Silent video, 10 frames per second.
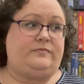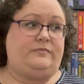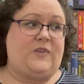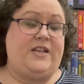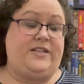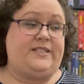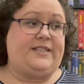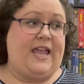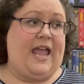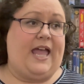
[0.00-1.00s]
I just
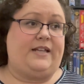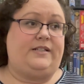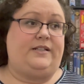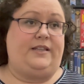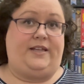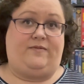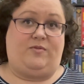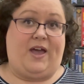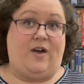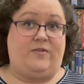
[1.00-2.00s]
can't leave the
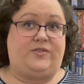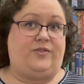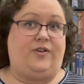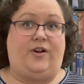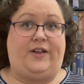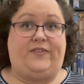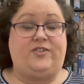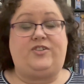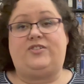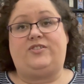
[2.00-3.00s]
house, or there's
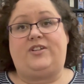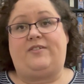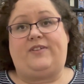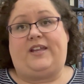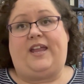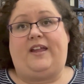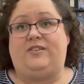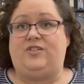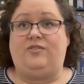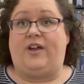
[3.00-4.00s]
just stuff I can't
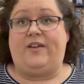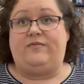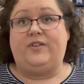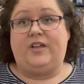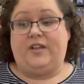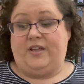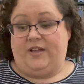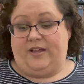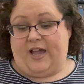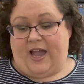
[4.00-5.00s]
do.
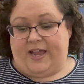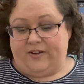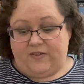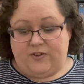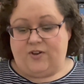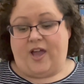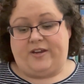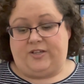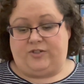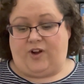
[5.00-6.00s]
I don't even know how to
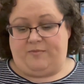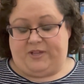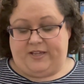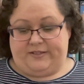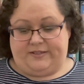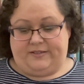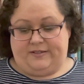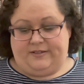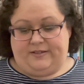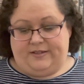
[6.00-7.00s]
describe it.
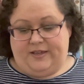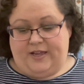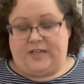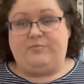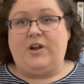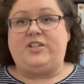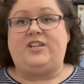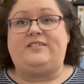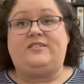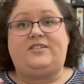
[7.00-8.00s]
And depression
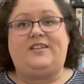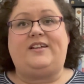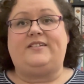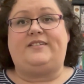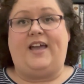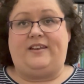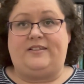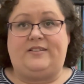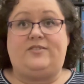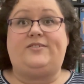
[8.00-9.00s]
isn't just like a
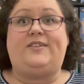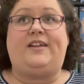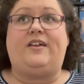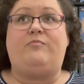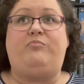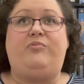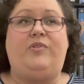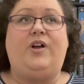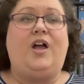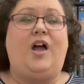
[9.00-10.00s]
sadness. It's just like a
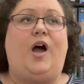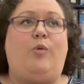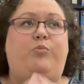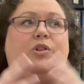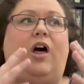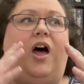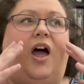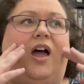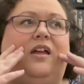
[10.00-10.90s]
blah,